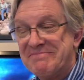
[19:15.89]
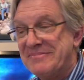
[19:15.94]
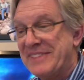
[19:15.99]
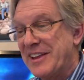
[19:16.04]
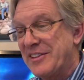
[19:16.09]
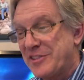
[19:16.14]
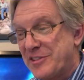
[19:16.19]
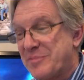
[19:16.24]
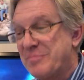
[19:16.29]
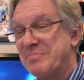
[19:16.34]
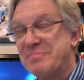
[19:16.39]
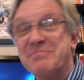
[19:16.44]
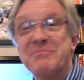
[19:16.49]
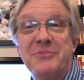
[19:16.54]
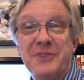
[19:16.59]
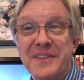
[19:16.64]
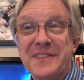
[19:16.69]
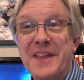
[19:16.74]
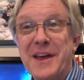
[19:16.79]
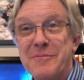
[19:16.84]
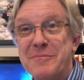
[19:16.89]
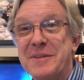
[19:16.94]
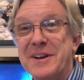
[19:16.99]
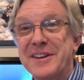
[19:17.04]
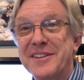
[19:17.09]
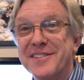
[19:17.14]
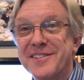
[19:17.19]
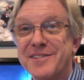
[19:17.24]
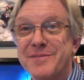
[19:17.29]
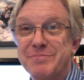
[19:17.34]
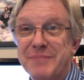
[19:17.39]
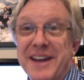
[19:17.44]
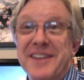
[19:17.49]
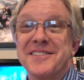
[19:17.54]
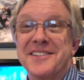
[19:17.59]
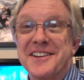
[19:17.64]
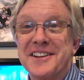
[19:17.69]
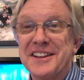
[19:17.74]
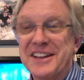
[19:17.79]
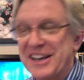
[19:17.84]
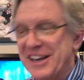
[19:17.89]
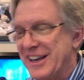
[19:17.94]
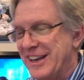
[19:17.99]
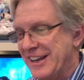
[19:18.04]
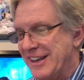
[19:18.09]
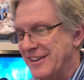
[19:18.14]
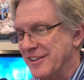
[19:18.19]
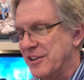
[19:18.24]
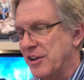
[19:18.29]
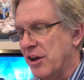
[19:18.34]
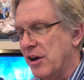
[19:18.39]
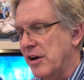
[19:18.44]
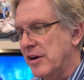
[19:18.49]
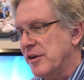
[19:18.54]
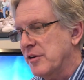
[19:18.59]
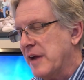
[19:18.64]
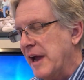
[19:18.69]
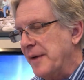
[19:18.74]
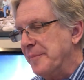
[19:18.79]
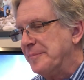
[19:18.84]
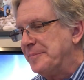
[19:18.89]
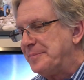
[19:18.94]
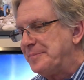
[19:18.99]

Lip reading: That's what that means basically in law. Okay.